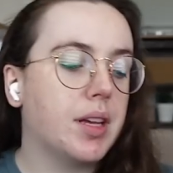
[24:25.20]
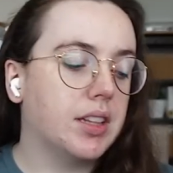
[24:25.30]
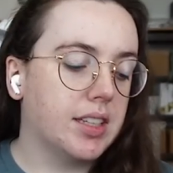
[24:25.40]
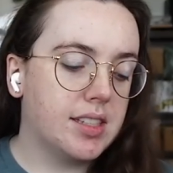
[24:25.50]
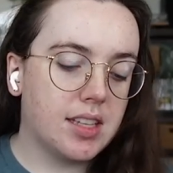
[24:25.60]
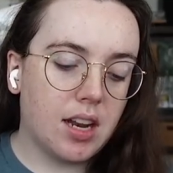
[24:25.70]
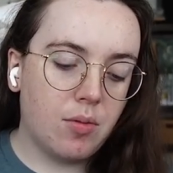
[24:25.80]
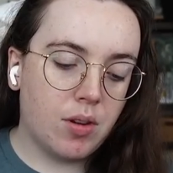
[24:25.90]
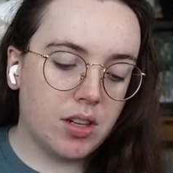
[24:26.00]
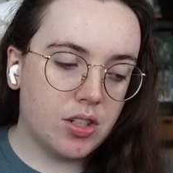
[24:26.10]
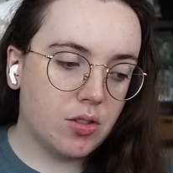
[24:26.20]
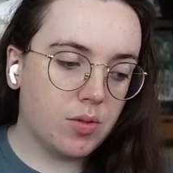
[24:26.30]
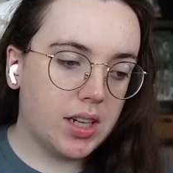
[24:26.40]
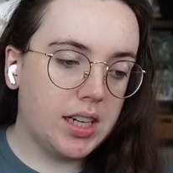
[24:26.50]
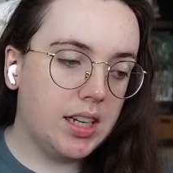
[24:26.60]
my list that I wanted to
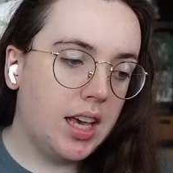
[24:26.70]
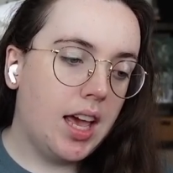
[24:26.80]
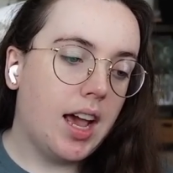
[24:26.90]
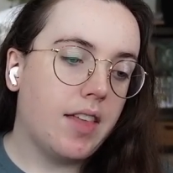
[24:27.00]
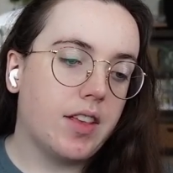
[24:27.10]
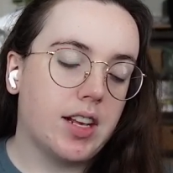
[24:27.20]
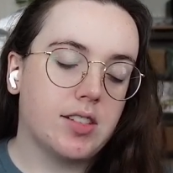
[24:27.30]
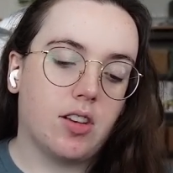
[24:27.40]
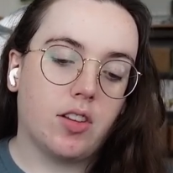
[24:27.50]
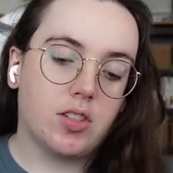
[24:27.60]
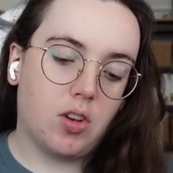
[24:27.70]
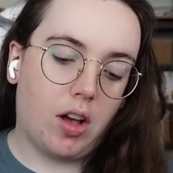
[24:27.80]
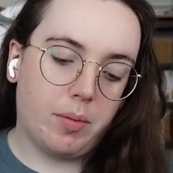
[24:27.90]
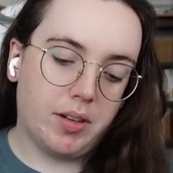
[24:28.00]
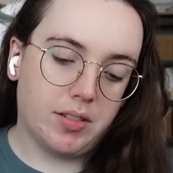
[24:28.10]
read, and then I saw this
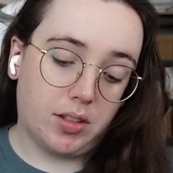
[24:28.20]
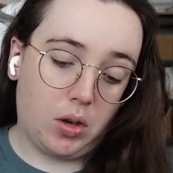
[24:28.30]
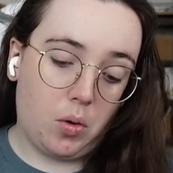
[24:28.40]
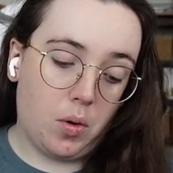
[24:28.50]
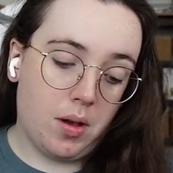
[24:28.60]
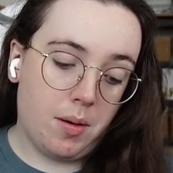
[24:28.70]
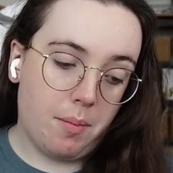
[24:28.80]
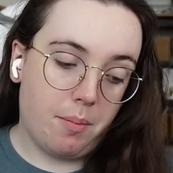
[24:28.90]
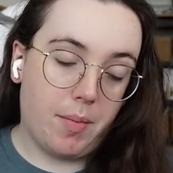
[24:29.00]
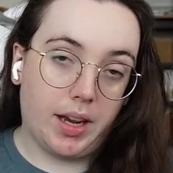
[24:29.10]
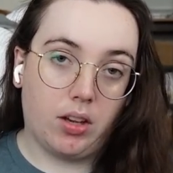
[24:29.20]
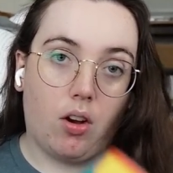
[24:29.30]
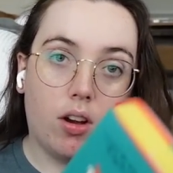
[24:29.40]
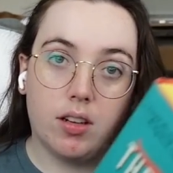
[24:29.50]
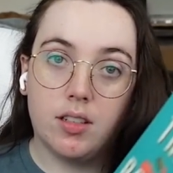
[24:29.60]
copy and I was like, oh my
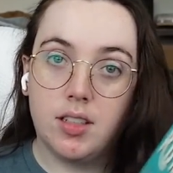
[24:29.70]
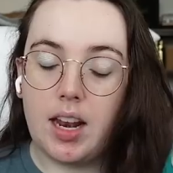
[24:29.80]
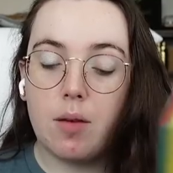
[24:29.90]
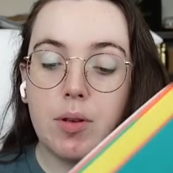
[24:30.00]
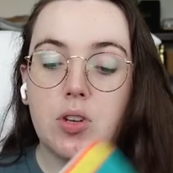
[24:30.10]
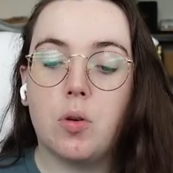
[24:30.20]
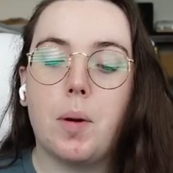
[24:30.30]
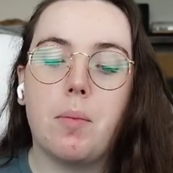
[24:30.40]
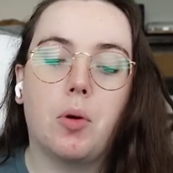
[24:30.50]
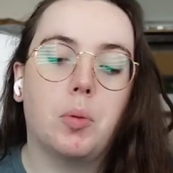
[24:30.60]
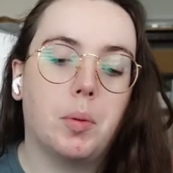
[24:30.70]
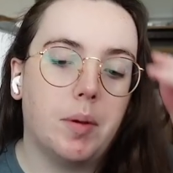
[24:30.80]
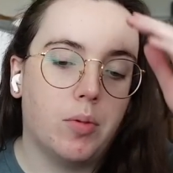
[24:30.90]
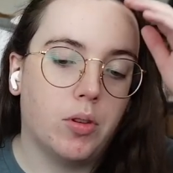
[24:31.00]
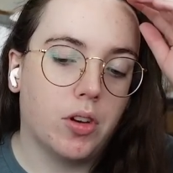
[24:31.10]
god. And I've been told by multiple
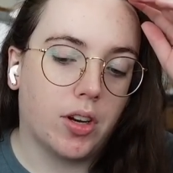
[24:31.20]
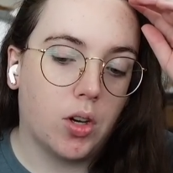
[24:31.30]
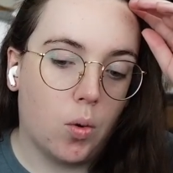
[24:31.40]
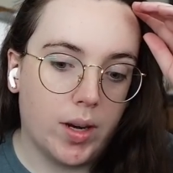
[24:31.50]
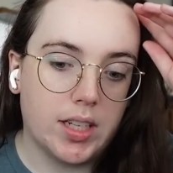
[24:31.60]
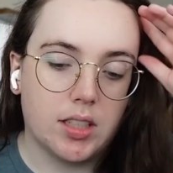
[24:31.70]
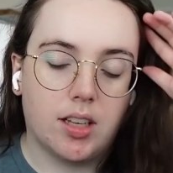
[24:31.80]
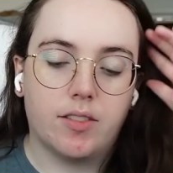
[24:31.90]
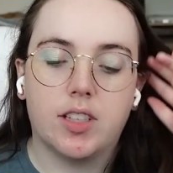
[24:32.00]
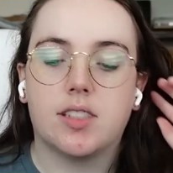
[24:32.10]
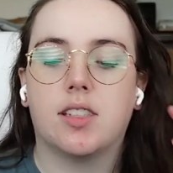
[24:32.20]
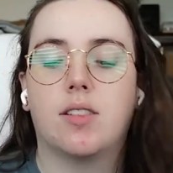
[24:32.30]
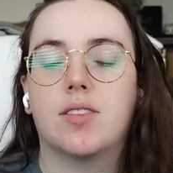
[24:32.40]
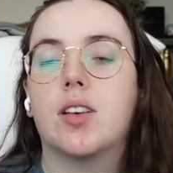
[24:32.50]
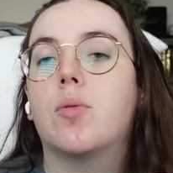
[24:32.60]
people, you're going to love this, and I
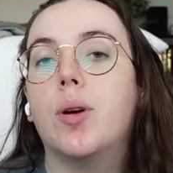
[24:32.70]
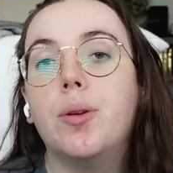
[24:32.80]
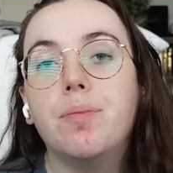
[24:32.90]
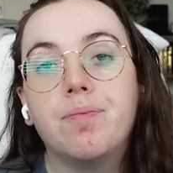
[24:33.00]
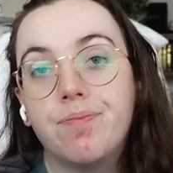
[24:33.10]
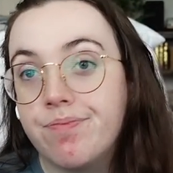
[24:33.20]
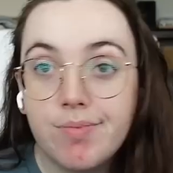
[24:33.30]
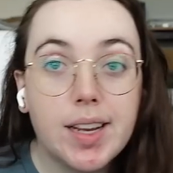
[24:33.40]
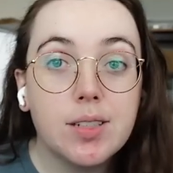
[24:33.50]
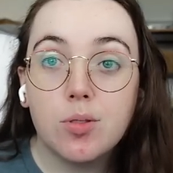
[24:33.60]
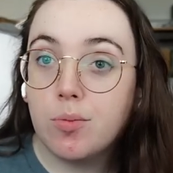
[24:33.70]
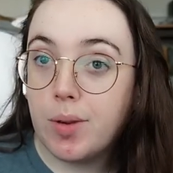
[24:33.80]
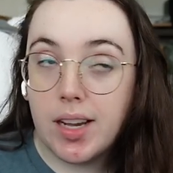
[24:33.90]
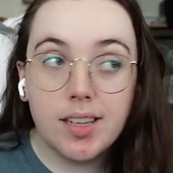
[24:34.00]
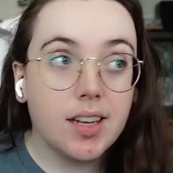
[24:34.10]
was like, well, might as well
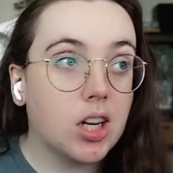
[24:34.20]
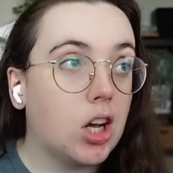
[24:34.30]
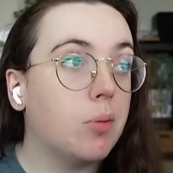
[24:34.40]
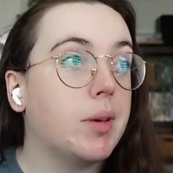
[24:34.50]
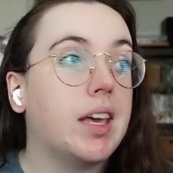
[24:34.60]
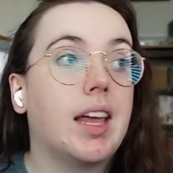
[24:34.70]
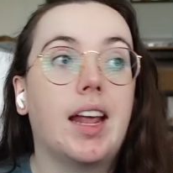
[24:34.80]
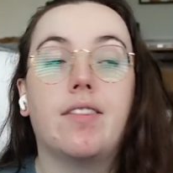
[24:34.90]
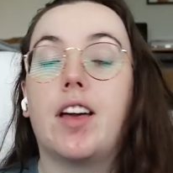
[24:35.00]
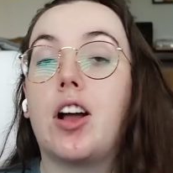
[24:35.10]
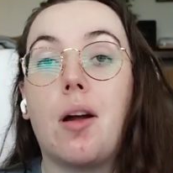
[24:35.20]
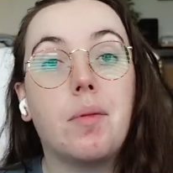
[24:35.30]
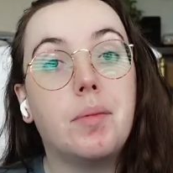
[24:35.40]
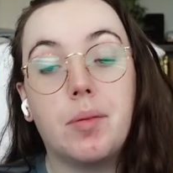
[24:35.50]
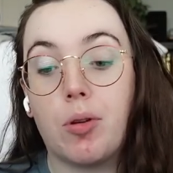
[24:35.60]
buy a copy and have that
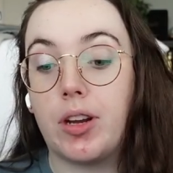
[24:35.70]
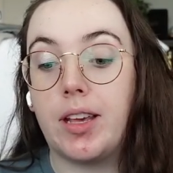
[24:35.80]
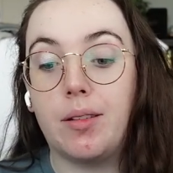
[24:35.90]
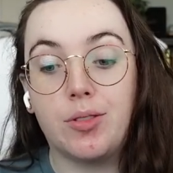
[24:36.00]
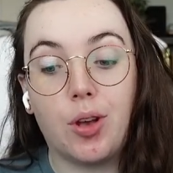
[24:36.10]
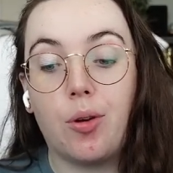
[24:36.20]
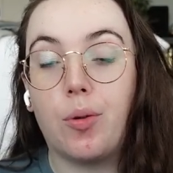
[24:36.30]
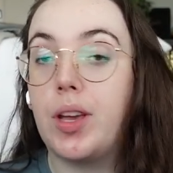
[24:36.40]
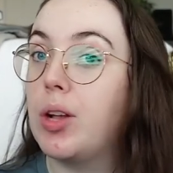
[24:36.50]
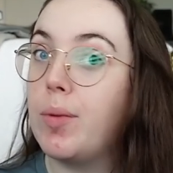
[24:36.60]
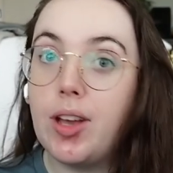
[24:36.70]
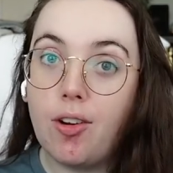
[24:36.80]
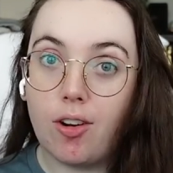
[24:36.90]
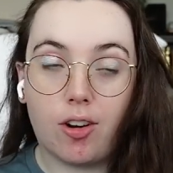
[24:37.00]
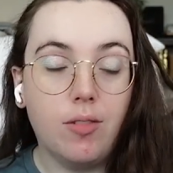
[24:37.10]
copy be pretty, so here we
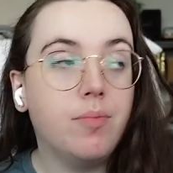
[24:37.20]
are.